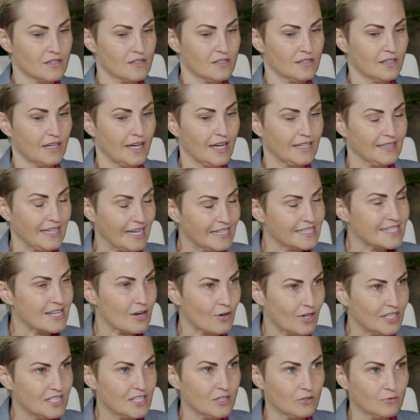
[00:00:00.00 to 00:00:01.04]
And that's how
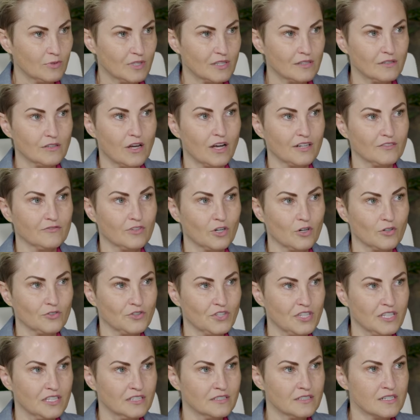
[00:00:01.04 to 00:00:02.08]
I deal with a lot of hard
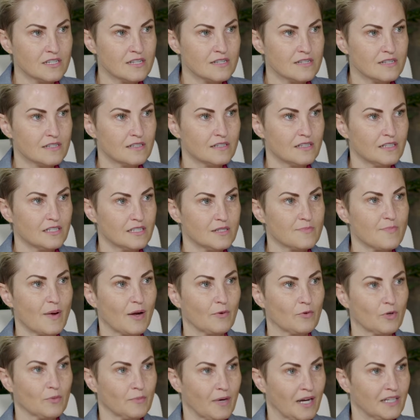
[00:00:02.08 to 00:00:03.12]
things, is by
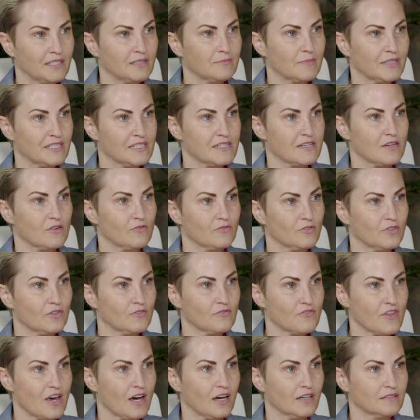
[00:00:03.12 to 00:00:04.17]
reminding myself of
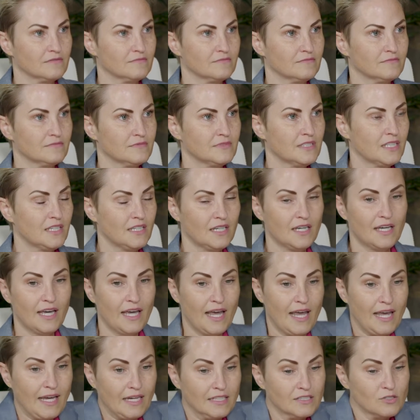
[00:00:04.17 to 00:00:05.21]
that.
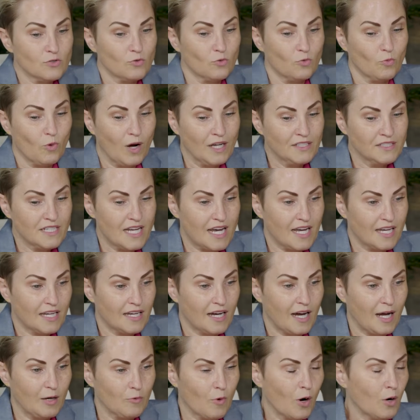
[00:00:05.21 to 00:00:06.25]
And one day
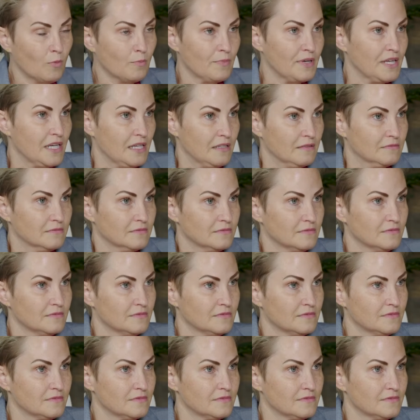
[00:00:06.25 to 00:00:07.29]
I won't be.
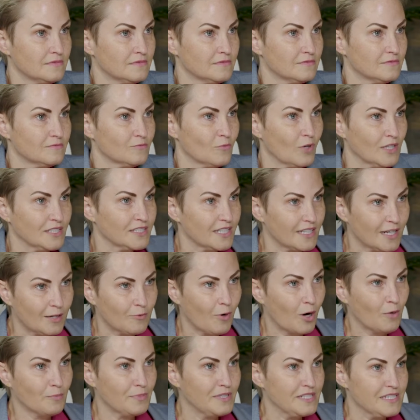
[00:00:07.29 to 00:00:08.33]
One day I
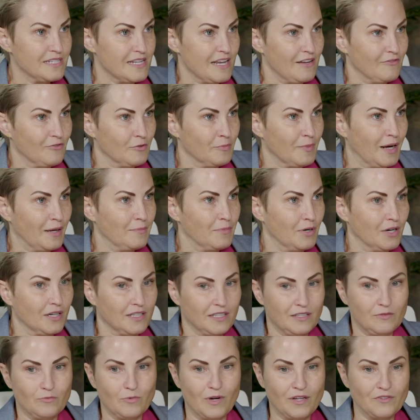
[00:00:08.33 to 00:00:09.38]
won't be safe in my
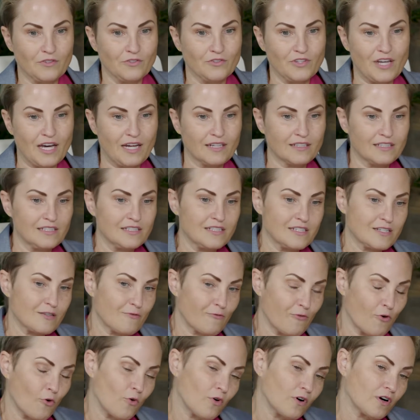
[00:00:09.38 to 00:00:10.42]
body, whether that is
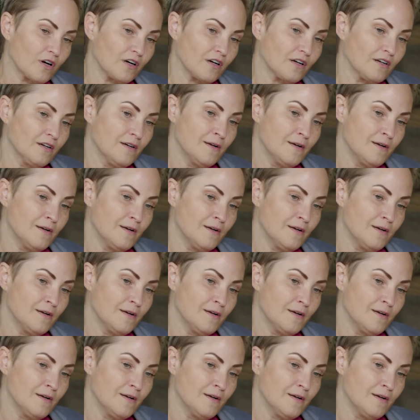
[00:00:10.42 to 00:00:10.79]
for